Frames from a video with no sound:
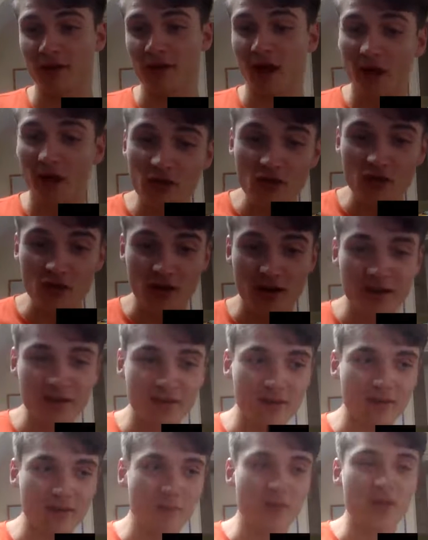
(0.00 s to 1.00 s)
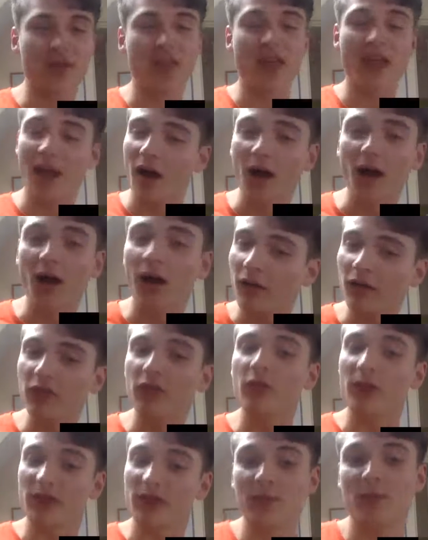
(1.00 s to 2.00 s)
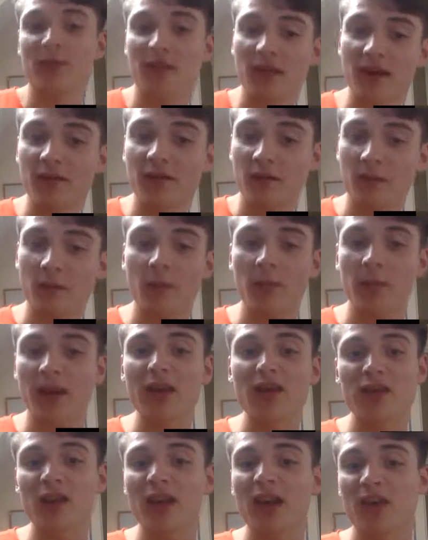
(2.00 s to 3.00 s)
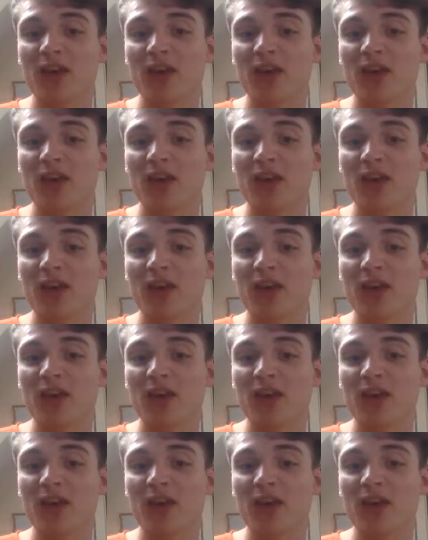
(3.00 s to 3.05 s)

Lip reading: countries, but they are 20% of the population.